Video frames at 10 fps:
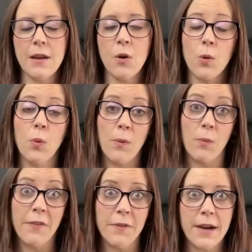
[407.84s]
or what
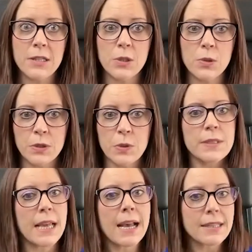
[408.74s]
wealth advisors will do,
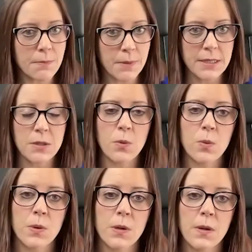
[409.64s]
is ask the business
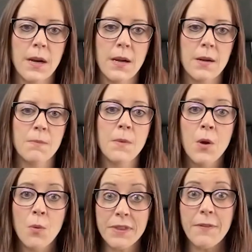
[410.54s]
owner
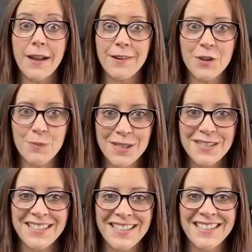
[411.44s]
what the value of their
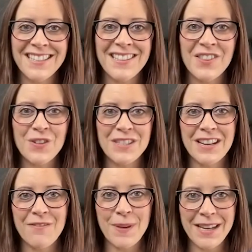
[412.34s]
business is. And those that
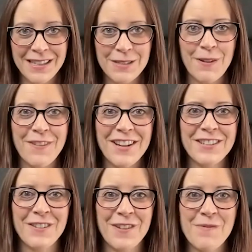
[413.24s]
have been in this
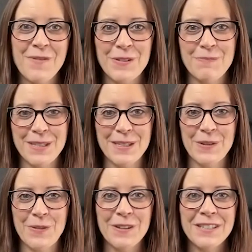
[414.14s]
profession and worked with business
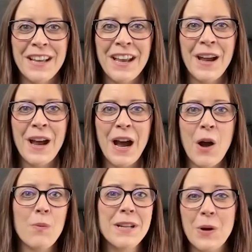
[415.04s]
owners,
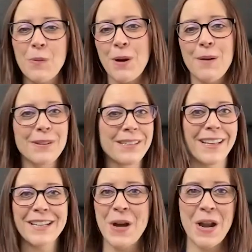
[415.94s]
we know probably
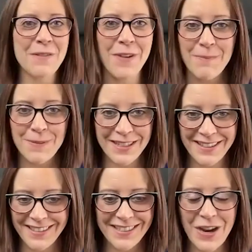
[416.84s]
like 95% of
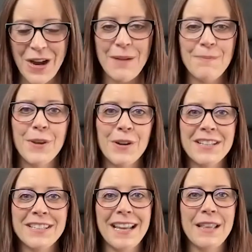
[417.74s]
the time, they're going to
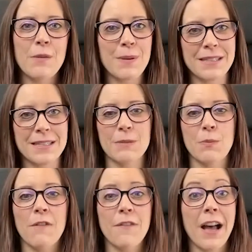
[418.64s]
say that business is
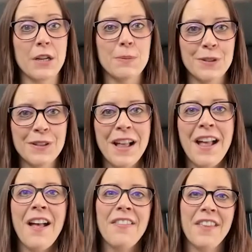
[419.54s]
more valuable
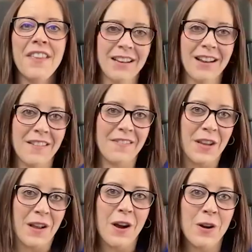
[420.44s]
than
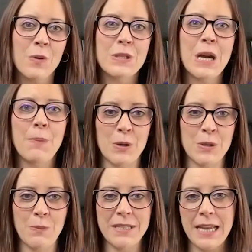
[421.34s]
an outside
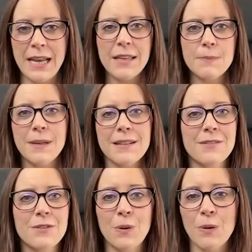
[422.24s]
person would say. And that's because
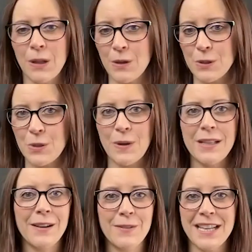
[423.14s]
they're so close to it.
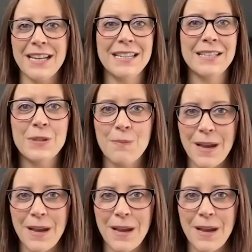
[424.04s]
Like we said, it is their